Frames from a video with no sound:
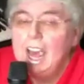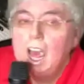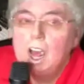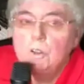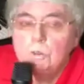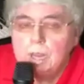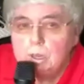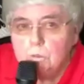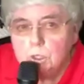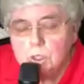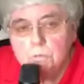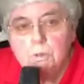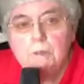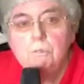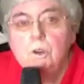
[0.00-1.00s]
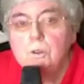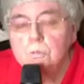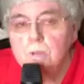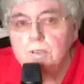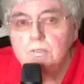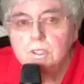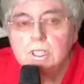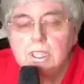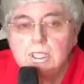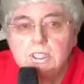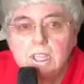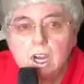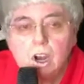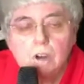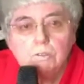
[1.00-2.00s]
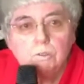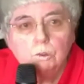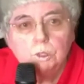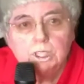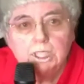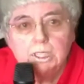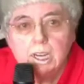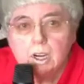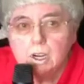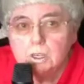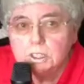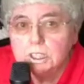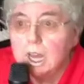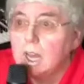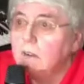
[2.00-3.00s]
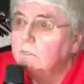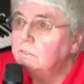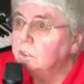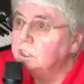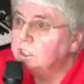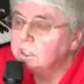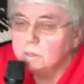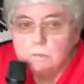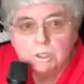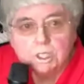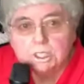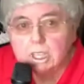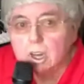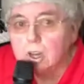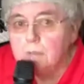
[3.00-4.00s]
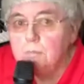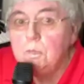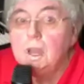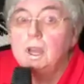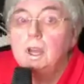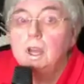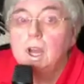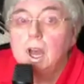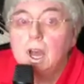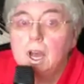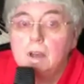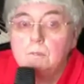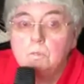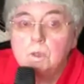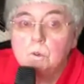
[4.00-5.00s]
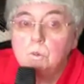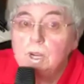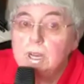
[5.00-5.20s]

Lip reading: They would have been with me for the entire 14 hours, and for some of the time, we had